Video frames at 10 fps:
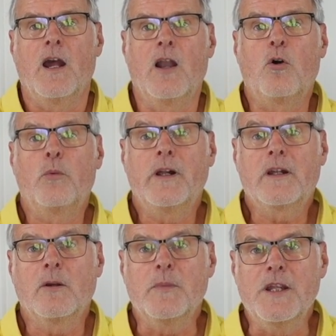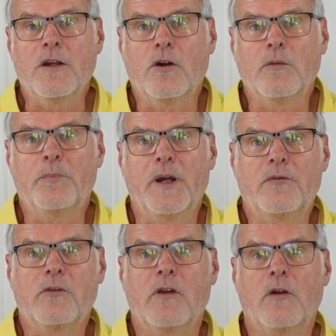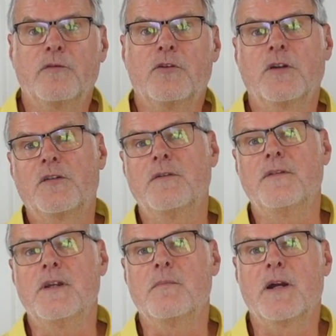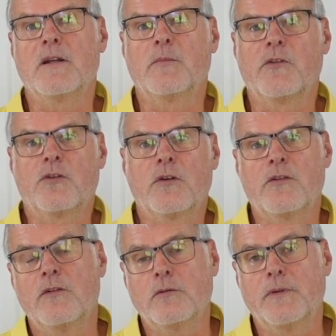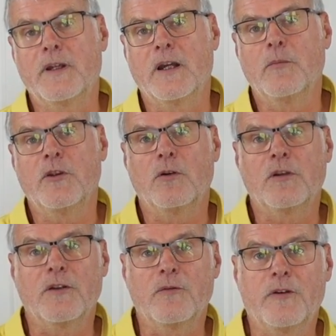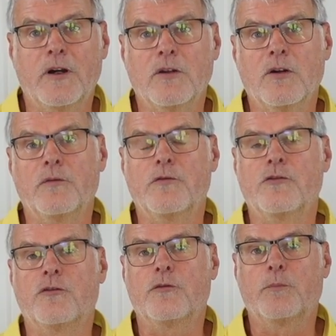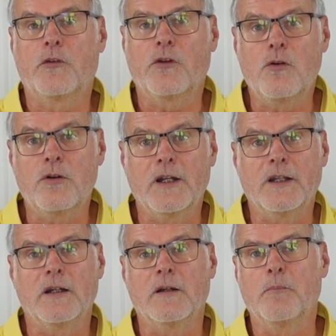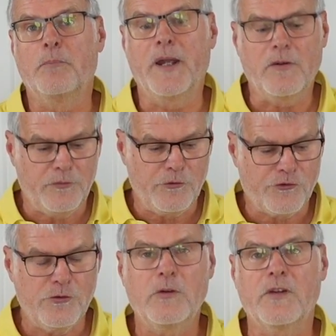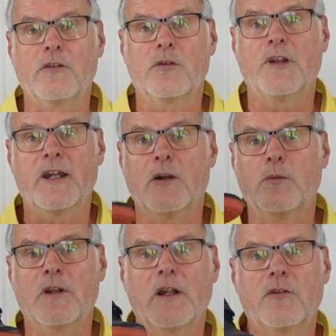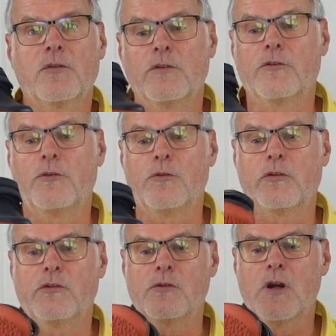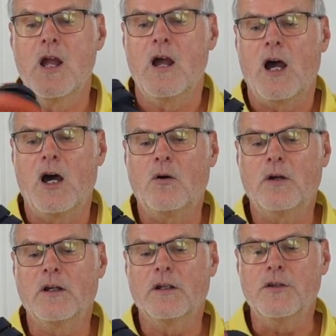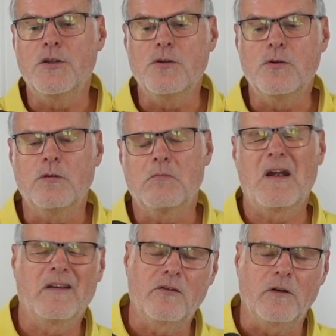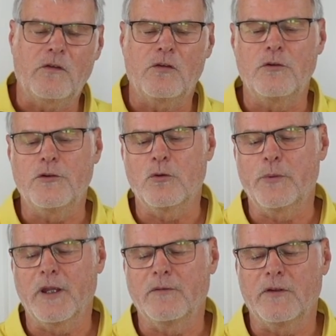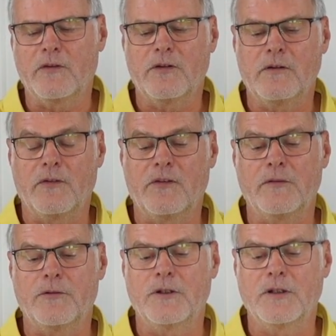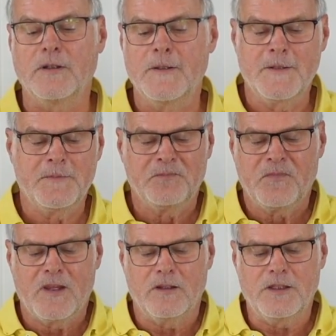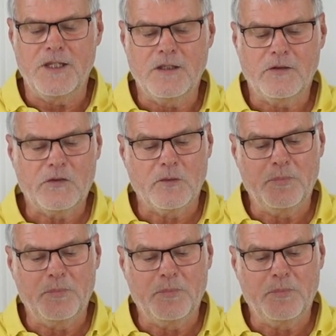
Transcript: Hello and welcome here on barfußlaufen.tv. My name is Thorsten Ludwig. I'm the owner and founder of Sole Runner Barefoot Shoes and today I would like to introduce you our new, well, uh, it's not so new, we have it several years,